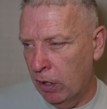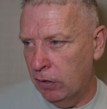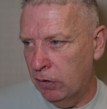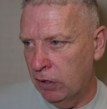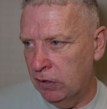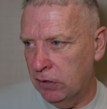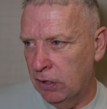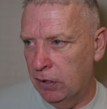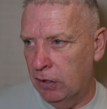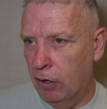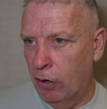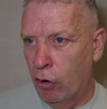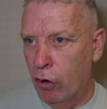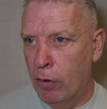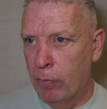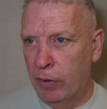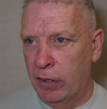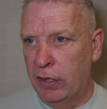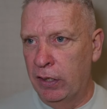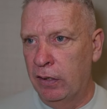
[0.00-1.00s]
does earn a lot
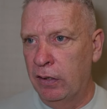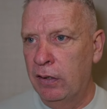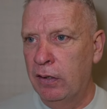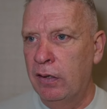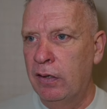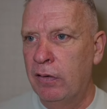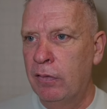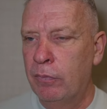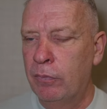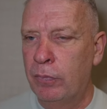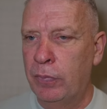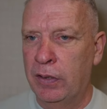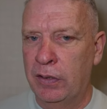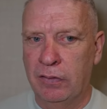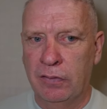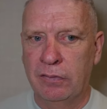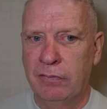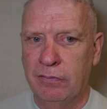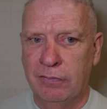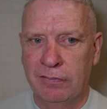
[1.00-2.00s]
of money,
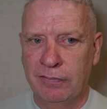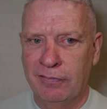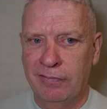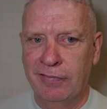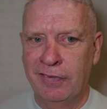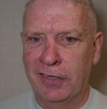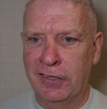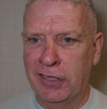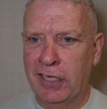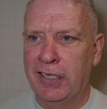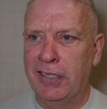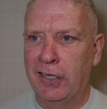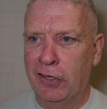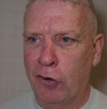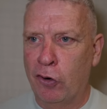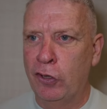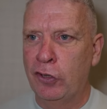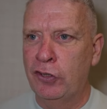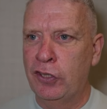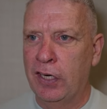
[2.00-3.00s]
but they signed the
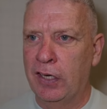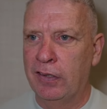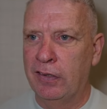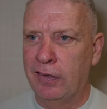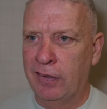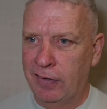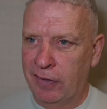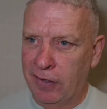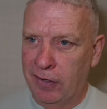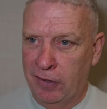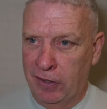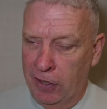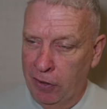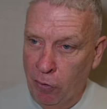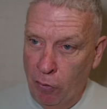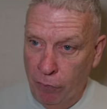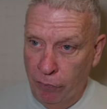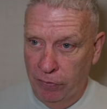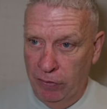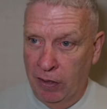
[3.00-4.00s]
contract that they
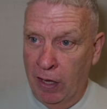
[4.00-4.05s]
offered.